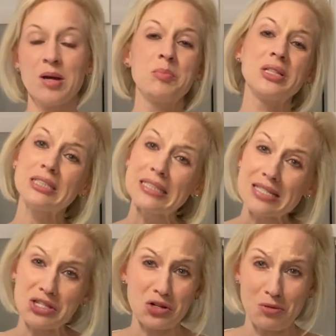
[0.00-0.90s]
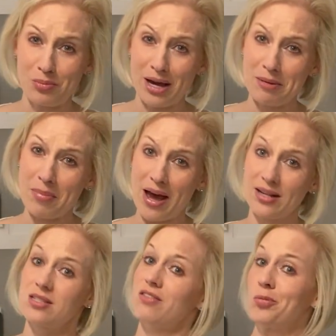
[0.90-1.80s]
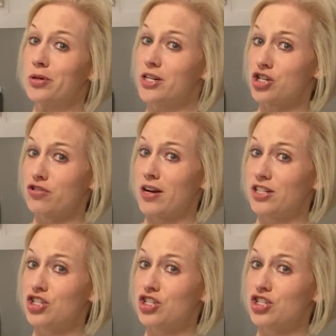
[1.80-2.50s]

Please don't buy bags of pre-shredded